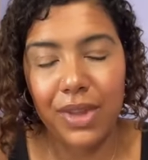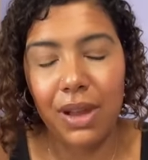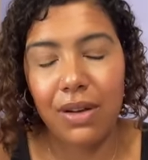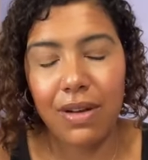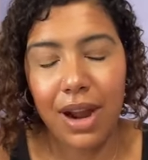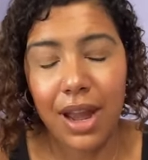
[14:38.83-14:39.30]

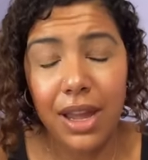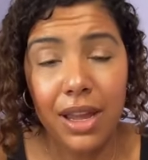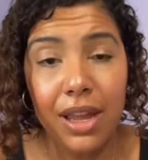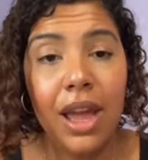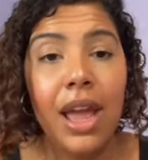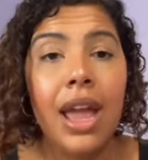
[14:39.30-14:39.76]
All
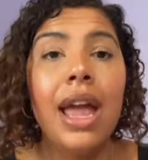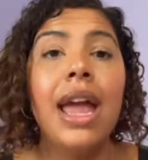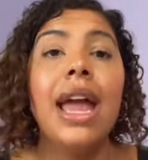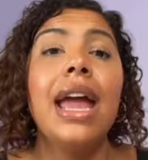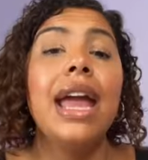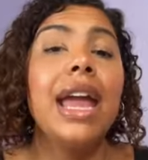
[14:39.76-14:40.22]
right.
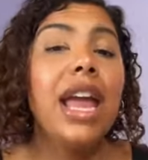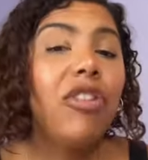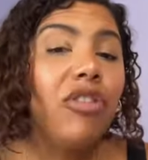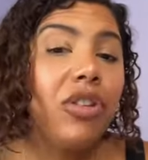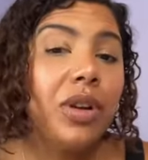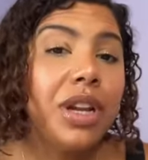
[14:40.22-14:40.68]

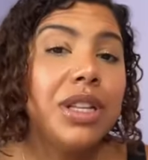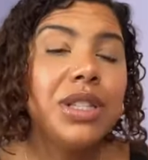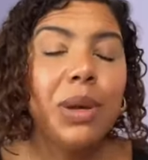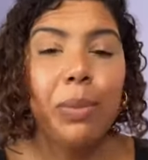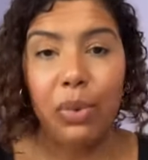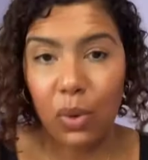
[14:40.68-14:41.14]
If you need
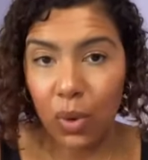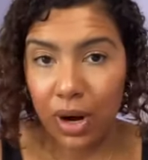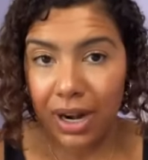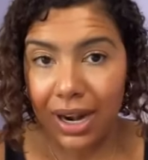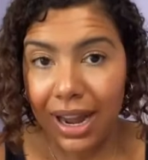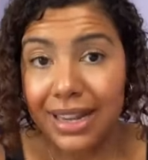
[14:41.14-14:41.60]

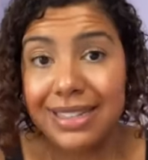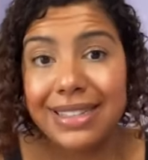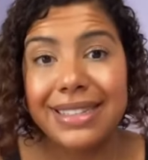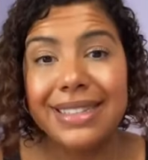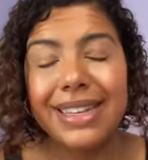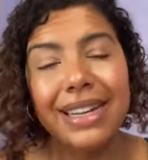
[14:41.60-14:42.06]
support
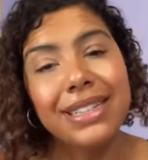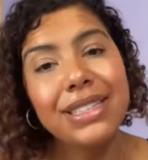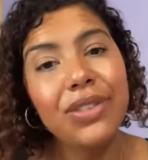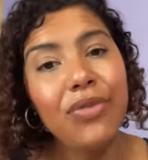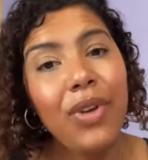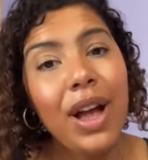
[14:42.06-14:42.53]

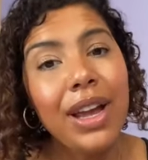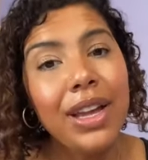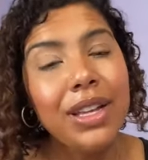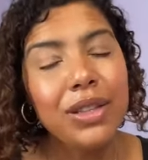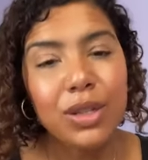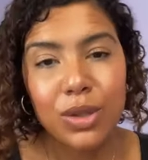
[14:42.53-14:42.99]

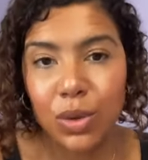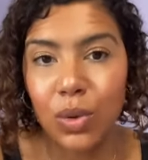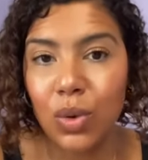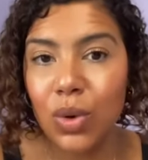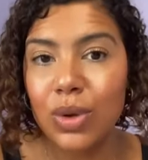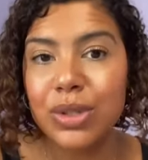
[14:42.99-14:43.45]
identifying the
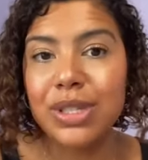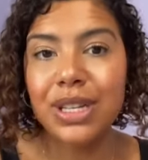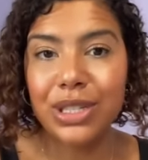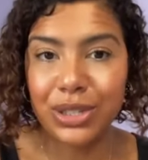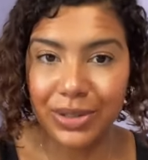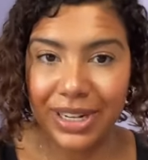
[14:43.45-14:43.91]
tools
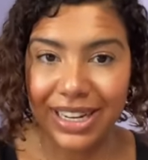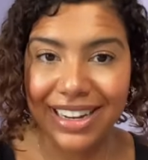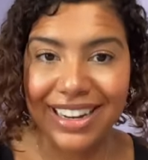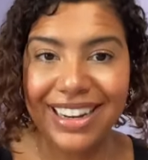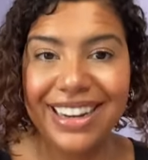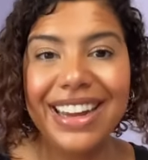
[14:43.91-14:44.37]
that you
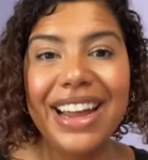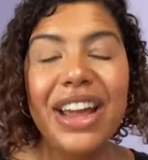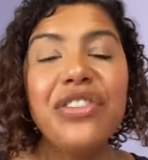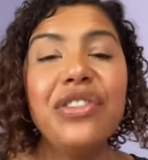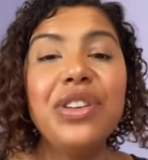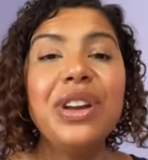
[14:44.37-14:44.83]
need,
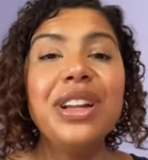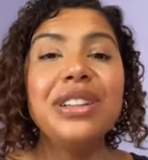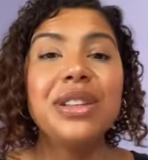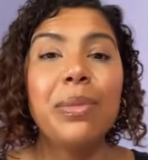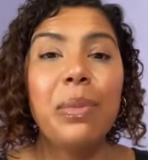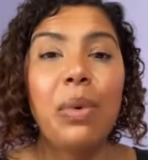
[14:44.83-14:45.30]
if you
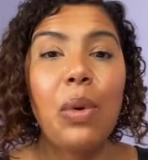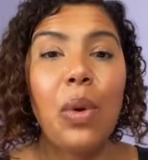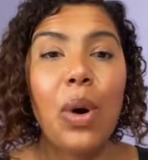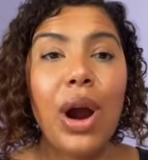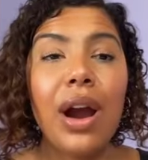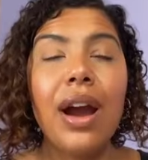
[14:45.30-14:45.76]
need
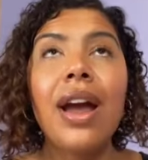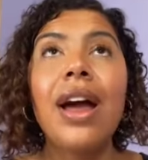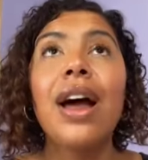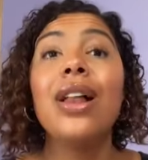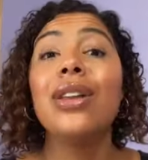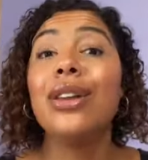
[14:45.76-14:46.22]
support
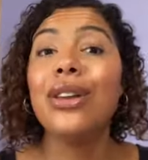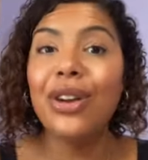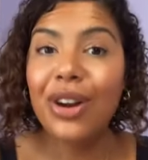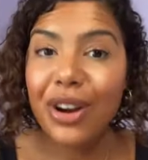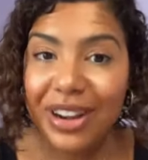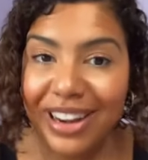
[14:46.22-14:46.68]

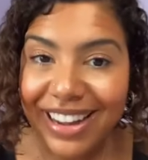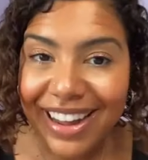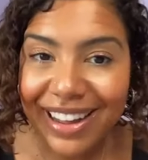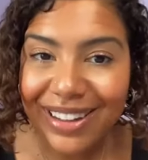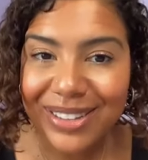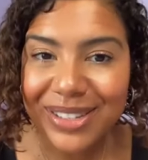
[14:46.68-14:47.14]

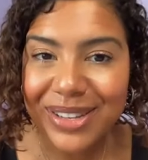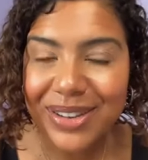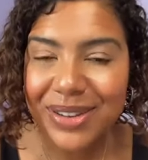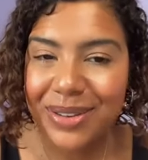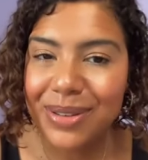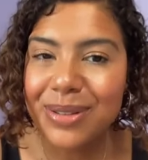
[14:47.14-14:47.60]
learning how to
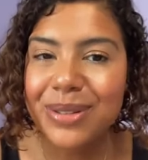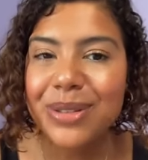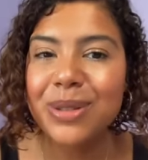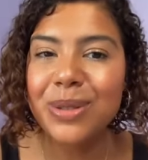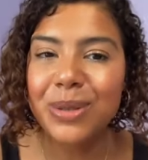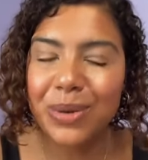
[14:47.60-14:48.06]
use
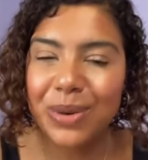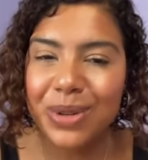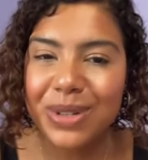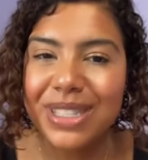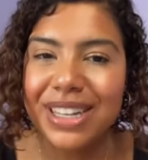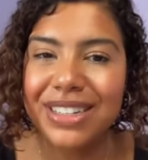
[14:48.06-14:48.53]
the
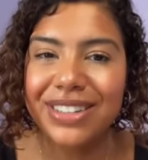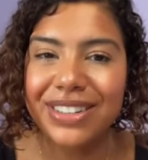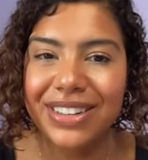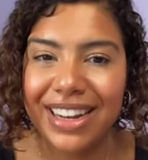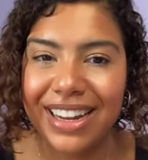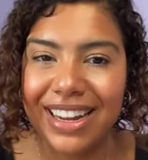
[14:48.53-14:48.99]
tools that
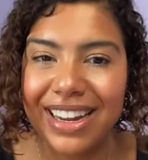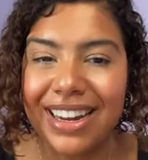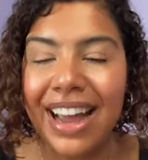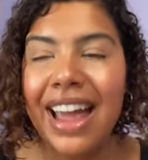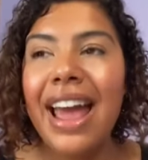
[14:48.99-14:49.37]
you need,